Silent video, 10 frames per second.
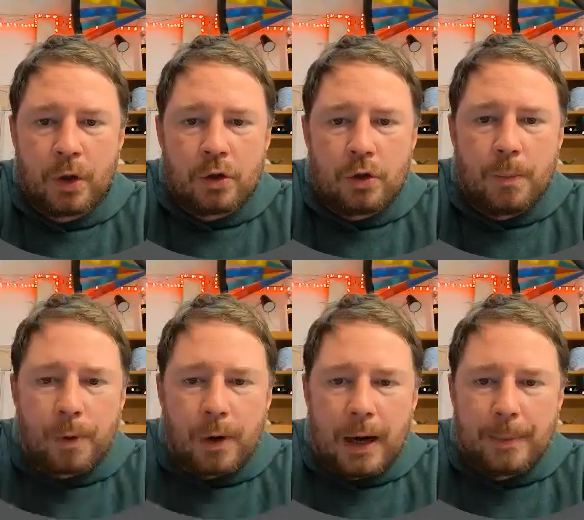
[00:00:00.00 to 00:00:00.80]
You
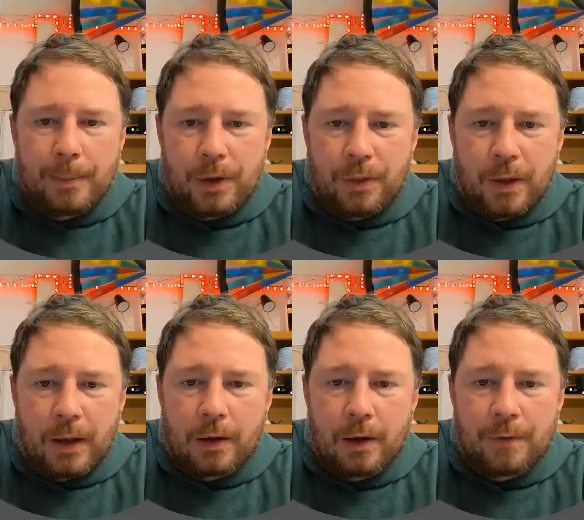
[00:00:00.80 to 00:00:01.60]
probably
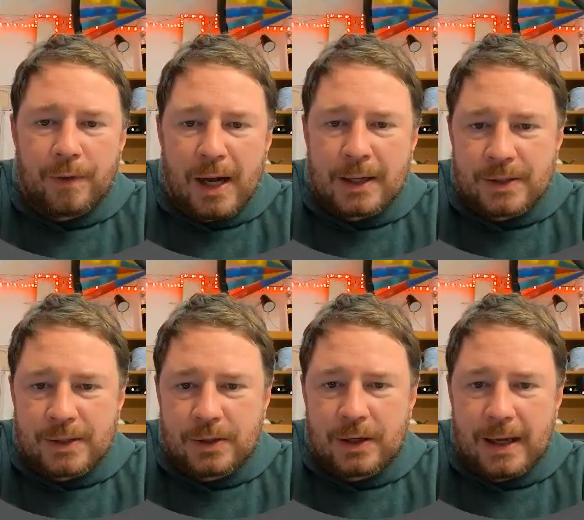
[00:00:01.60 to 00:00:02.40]
think of
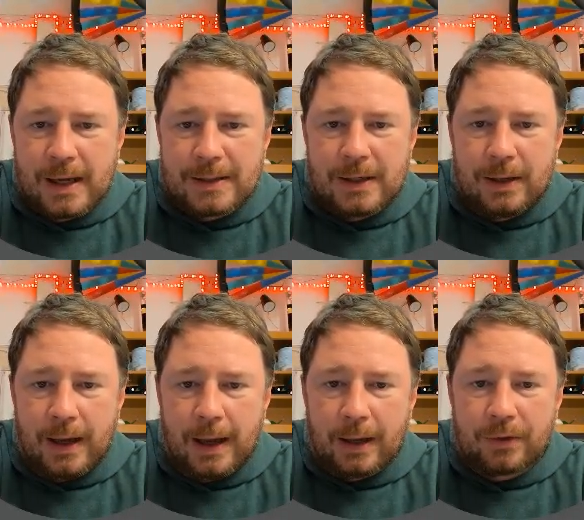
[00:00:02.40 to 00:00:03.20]
oxygen as a
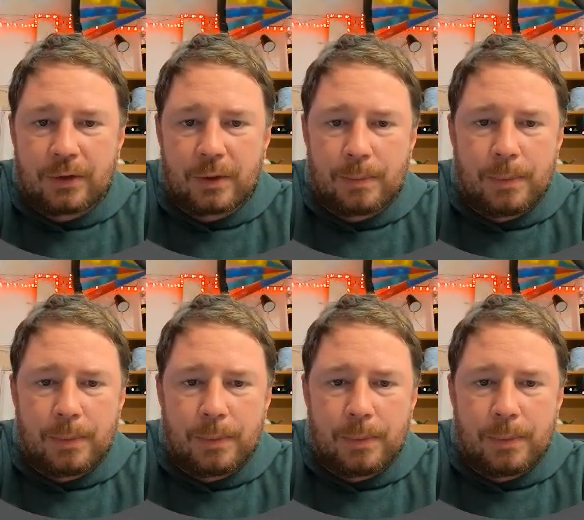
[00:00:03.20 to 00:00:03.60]
gas